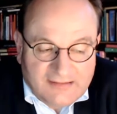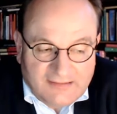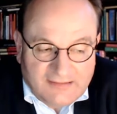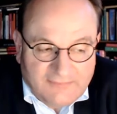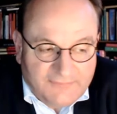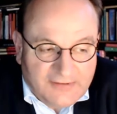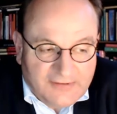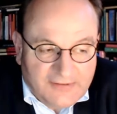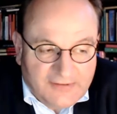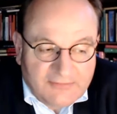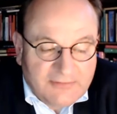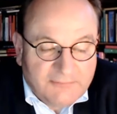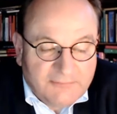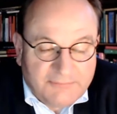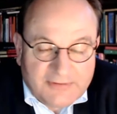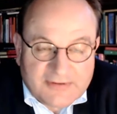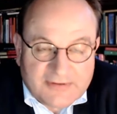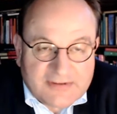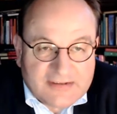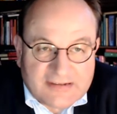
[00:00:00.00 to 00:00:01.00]
a very
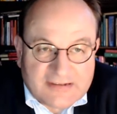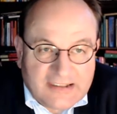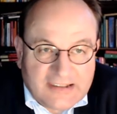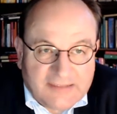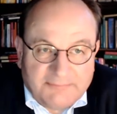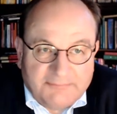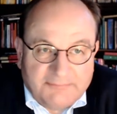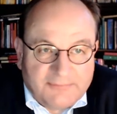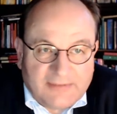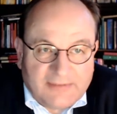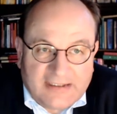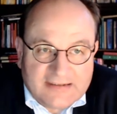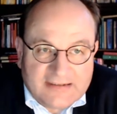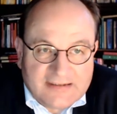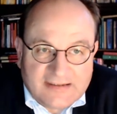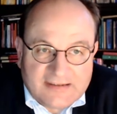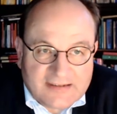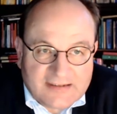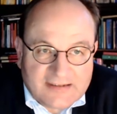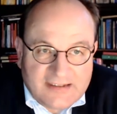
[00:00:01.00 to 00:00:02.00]
ambitious carbon
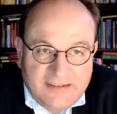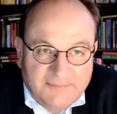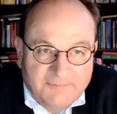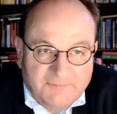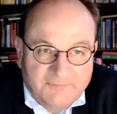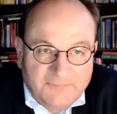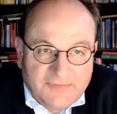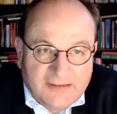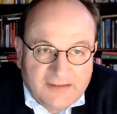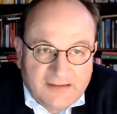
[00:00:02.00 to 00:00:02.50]
pricing scheme,